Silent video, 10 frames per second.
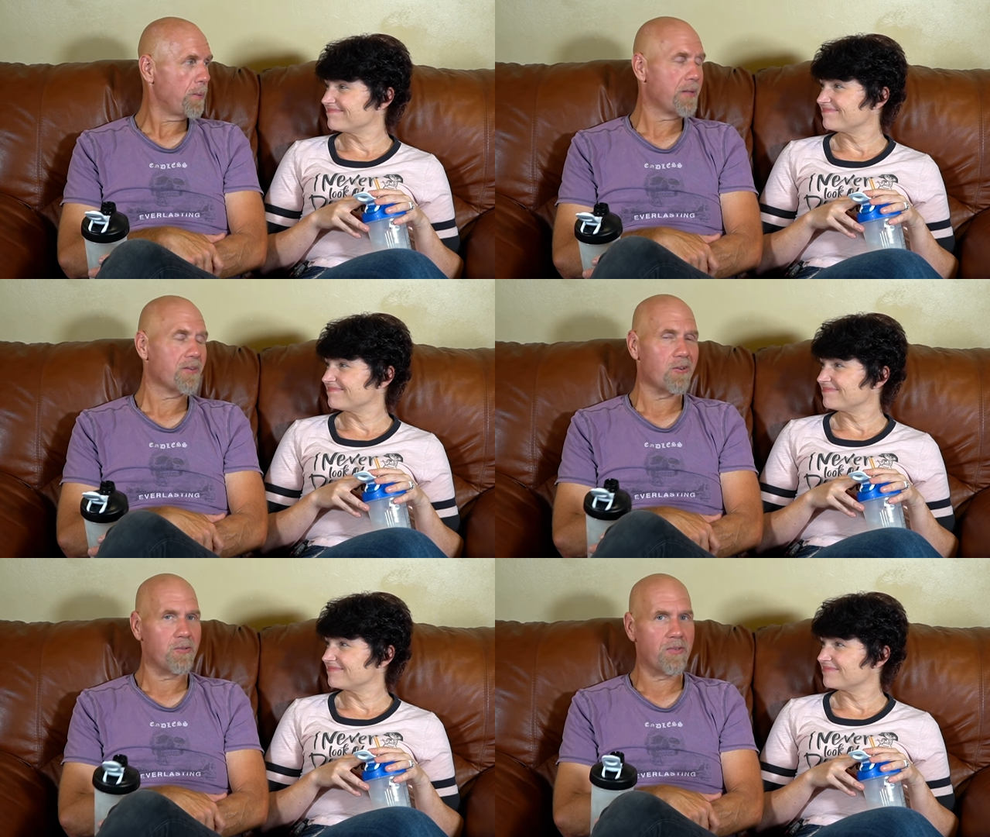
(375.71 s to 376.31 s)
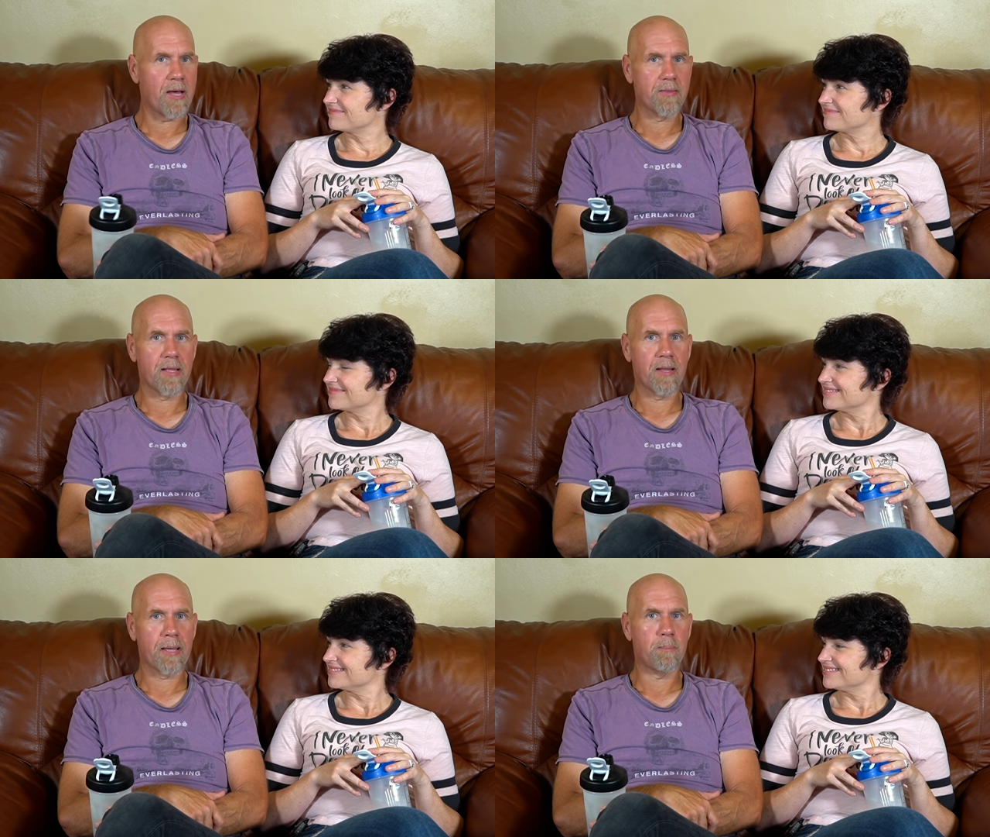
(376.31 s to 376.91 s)
Speaker 1: But it turns out
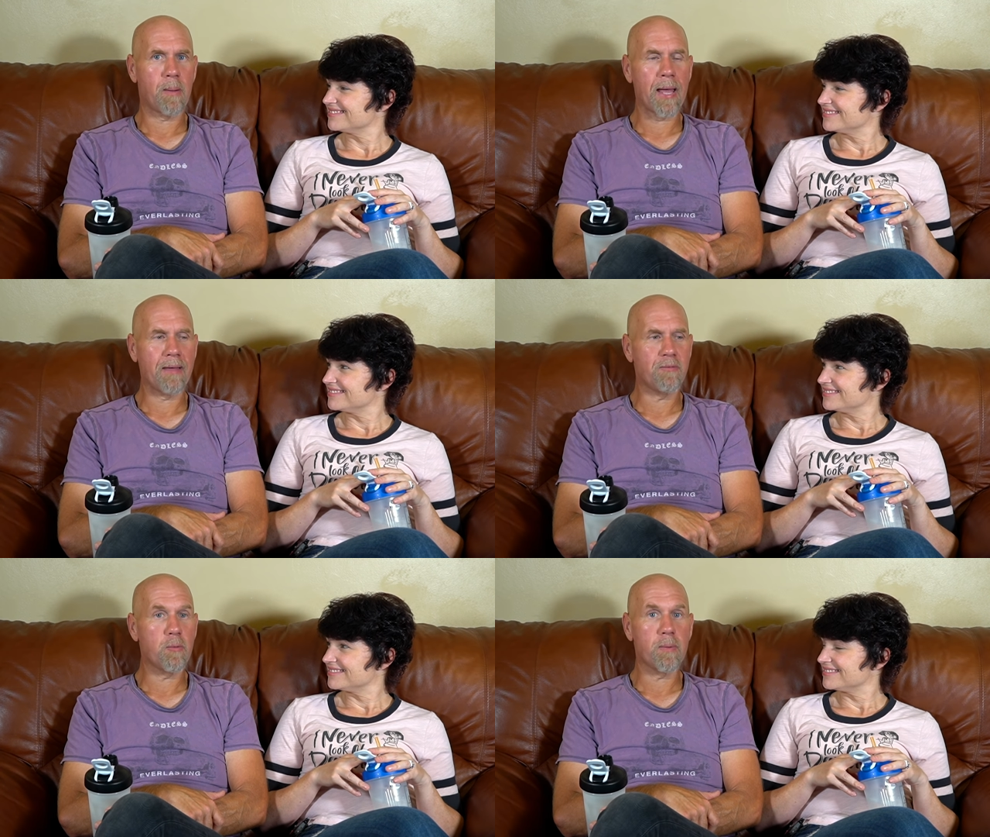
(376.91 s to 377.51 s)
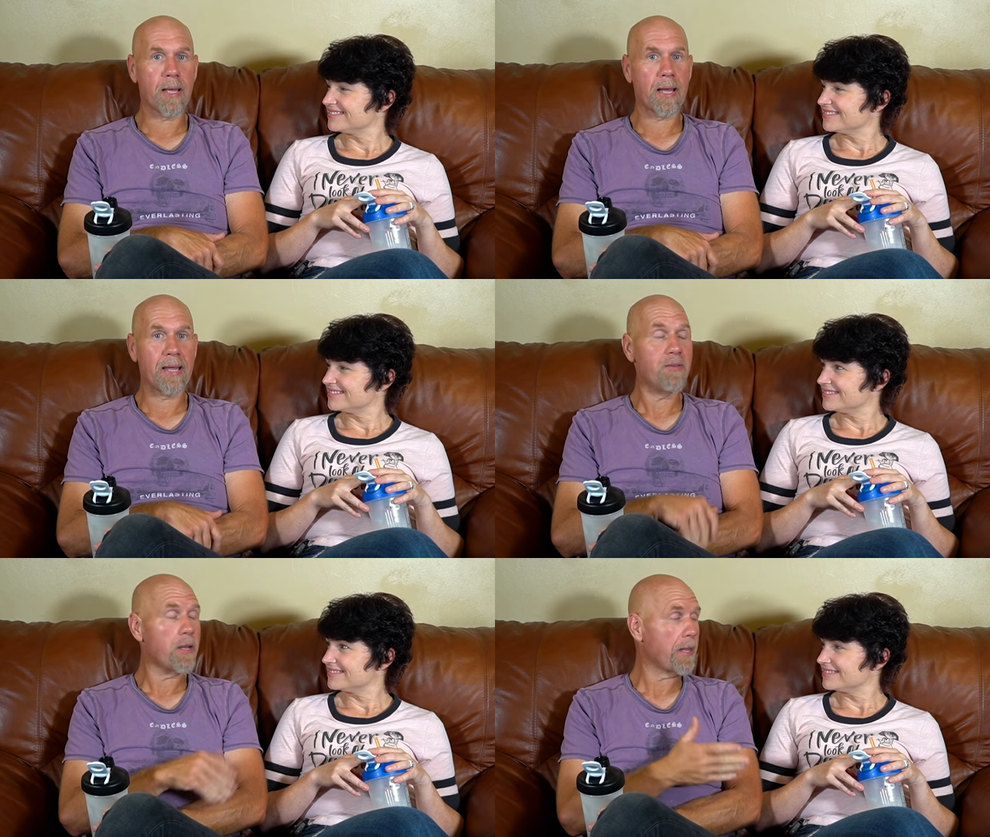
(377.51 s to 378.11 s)
that, like, buy, if you, like,
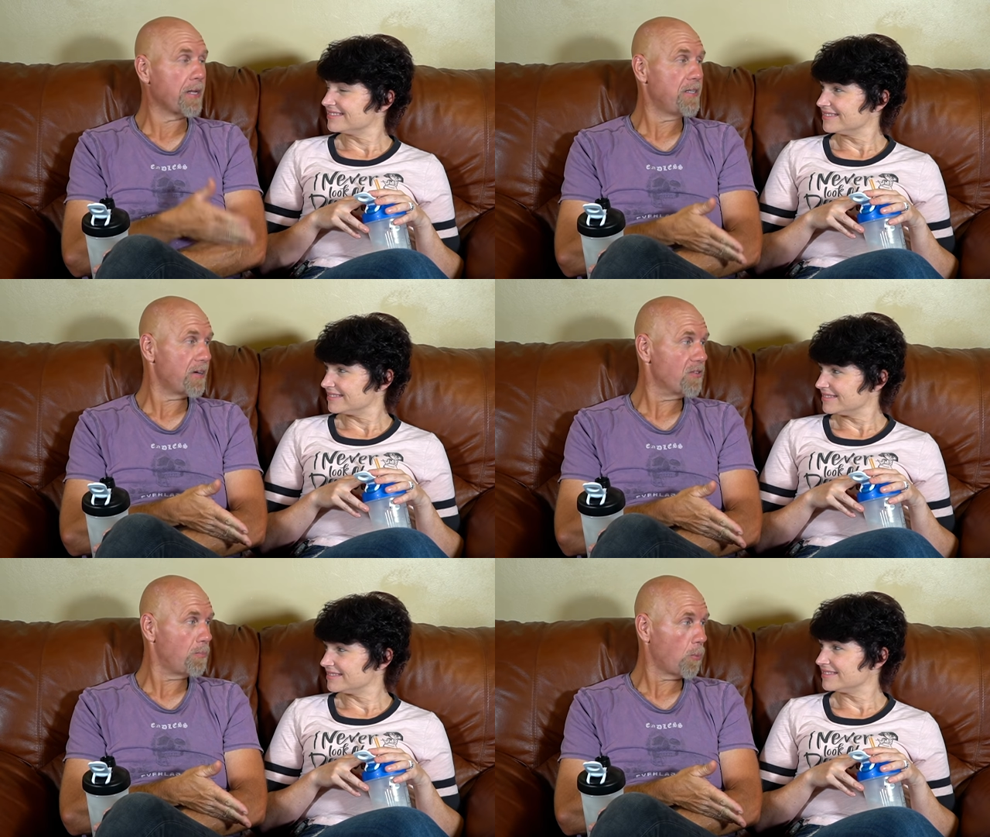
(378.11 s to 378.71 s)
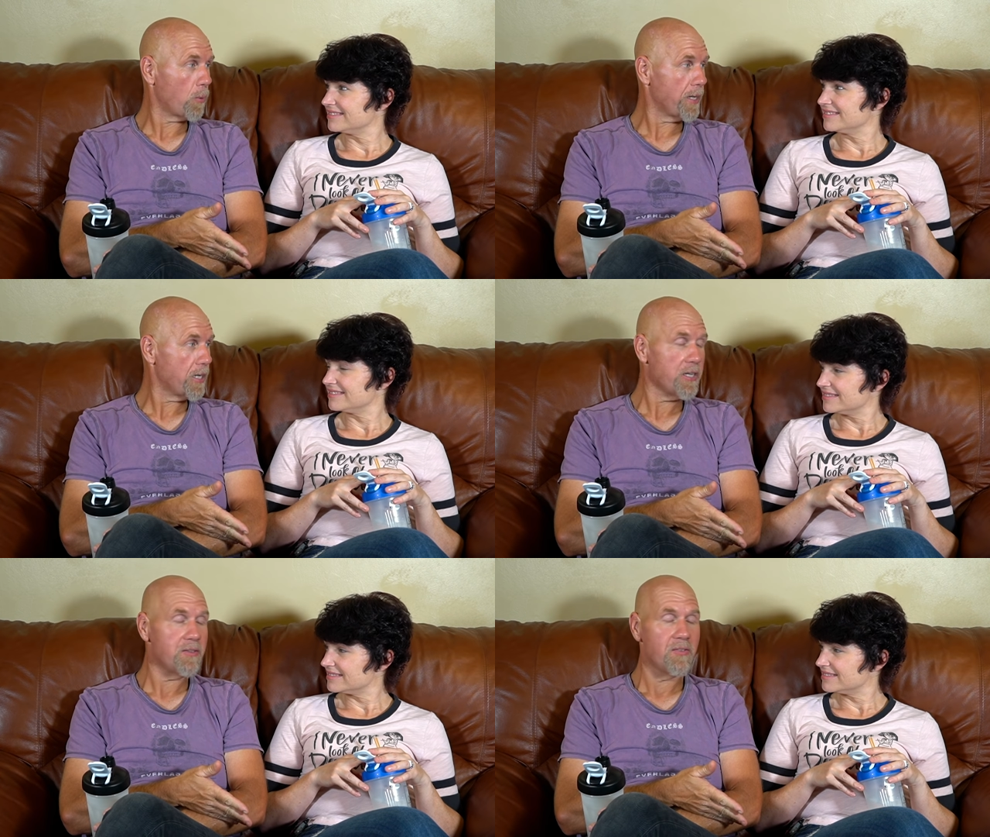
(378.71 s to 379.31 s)
even, like, Dick's Sporting
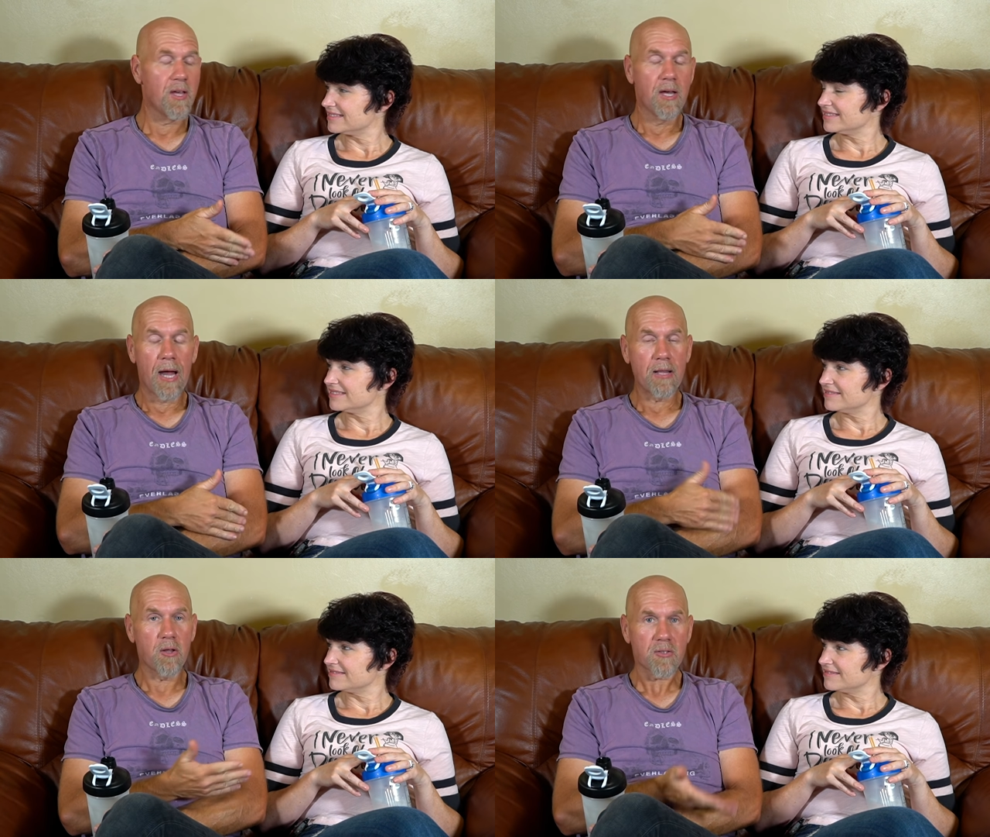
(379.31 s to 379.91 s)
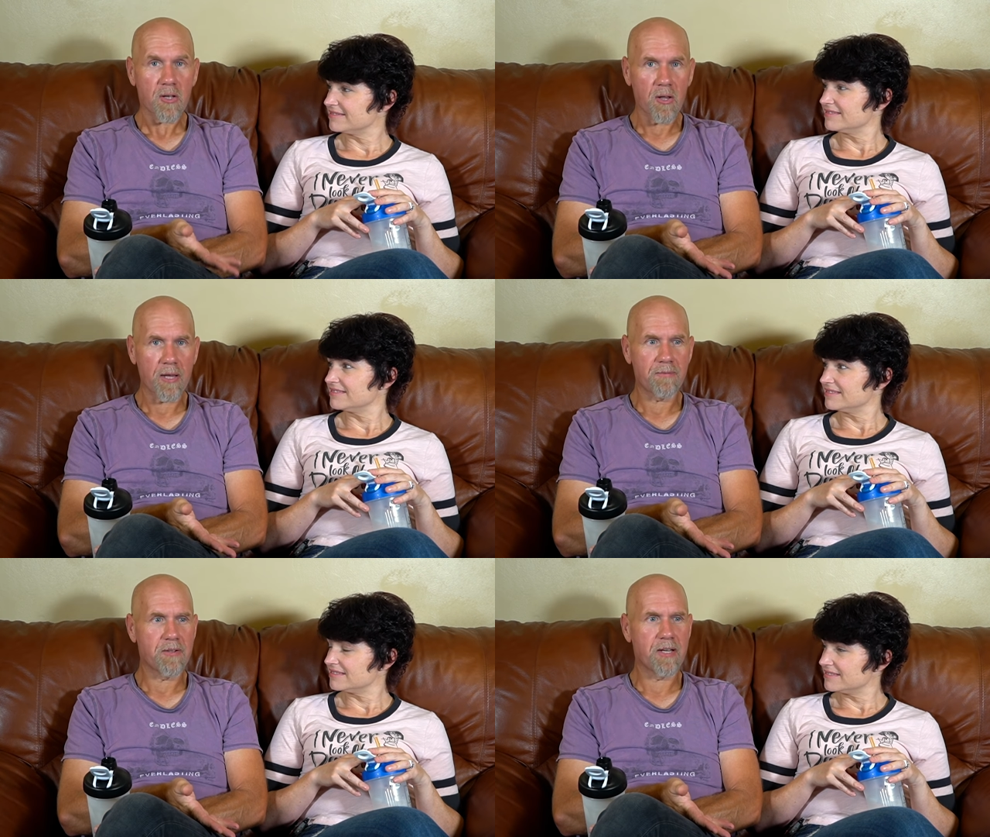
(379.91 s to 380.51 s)
Goods. I looked
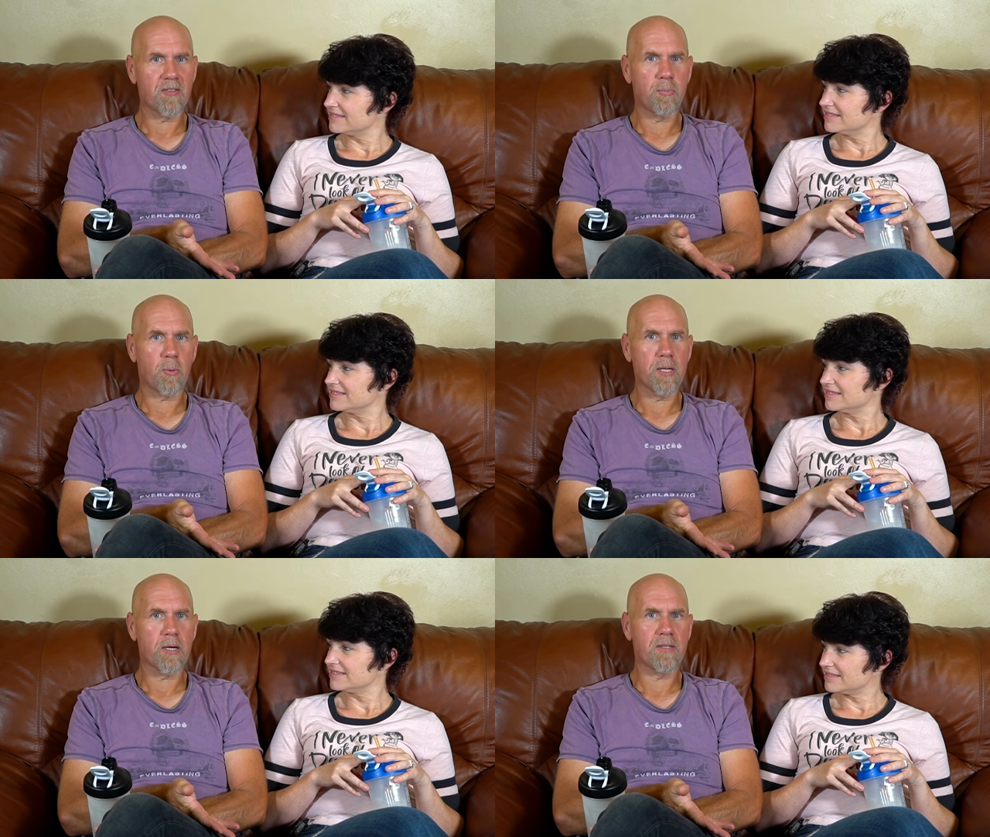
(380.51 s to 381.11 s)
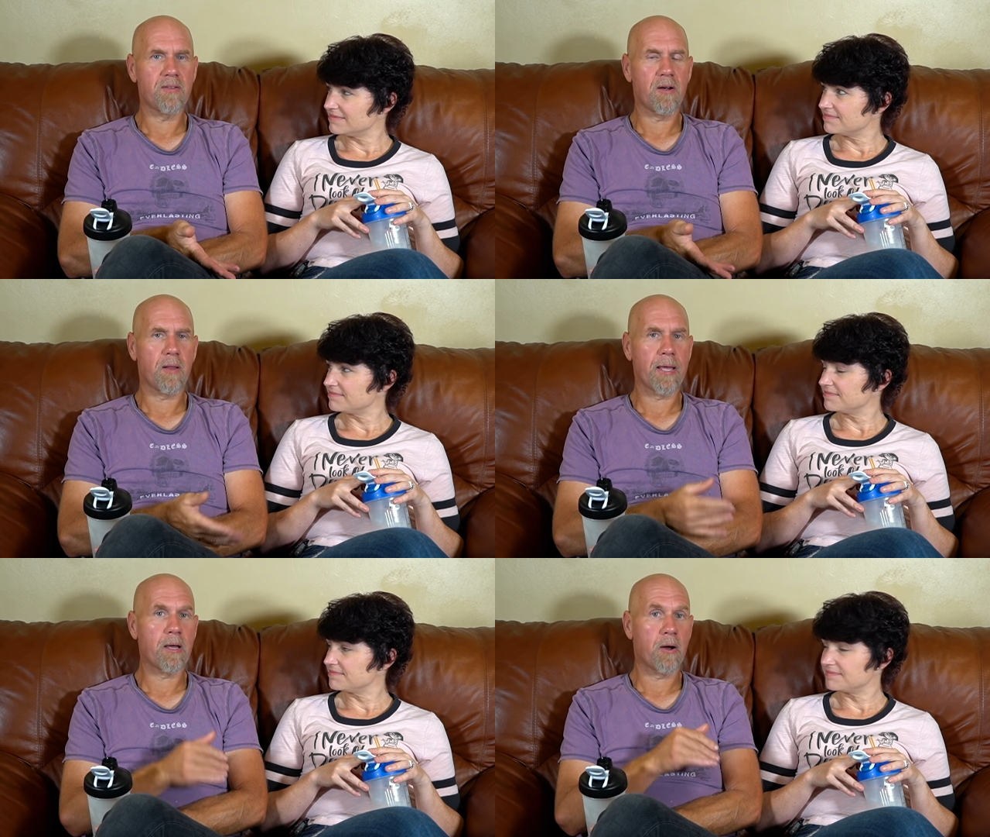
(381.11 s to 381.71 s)
online for Dick's Sporting Goods, and they're
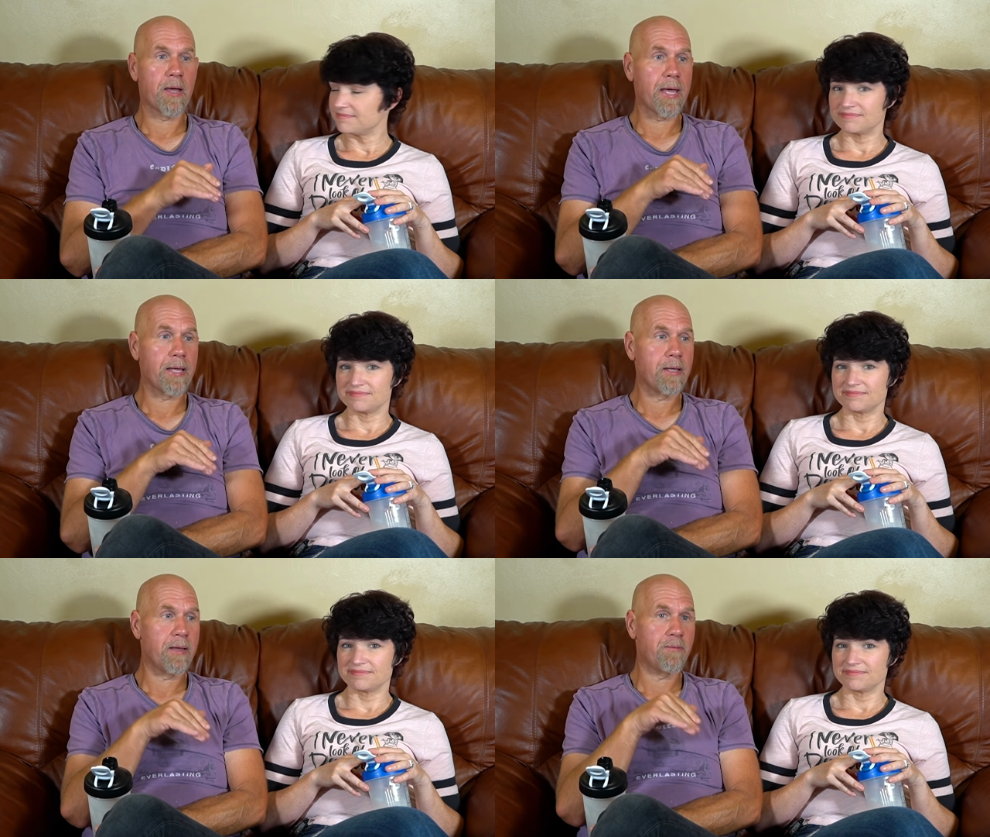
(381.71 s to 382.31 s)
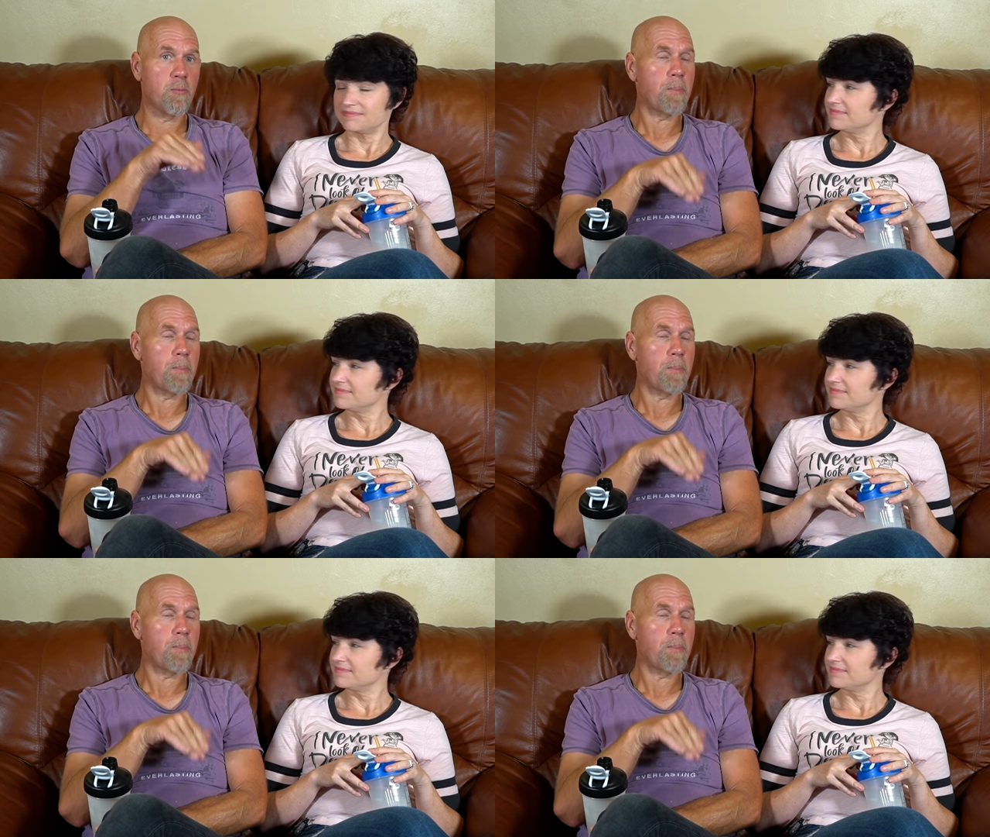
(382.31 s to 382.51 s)
like, okay, if you